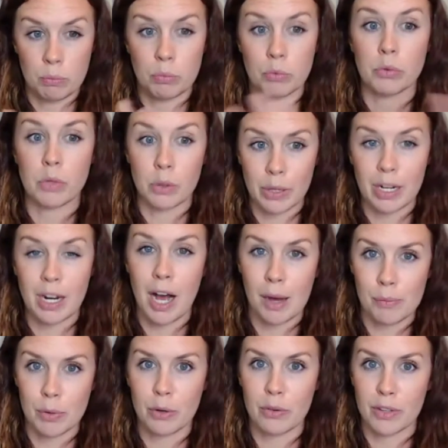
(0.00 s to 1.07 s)
broken
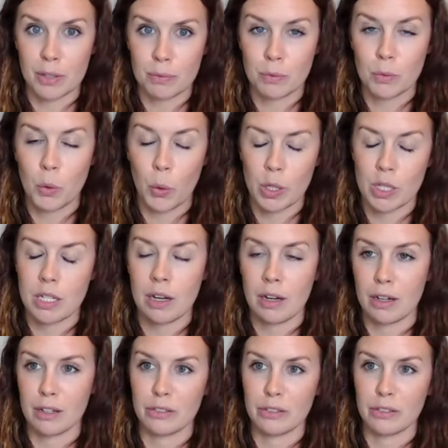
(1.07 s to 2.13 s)
up over the course
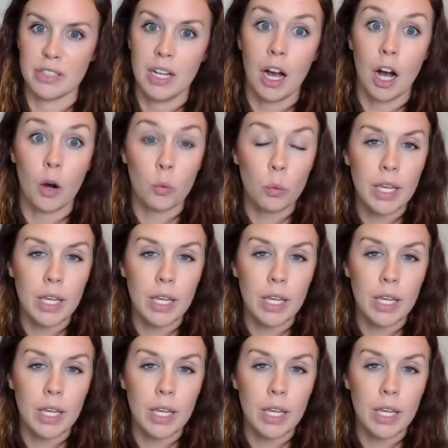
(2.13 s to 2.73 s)
of a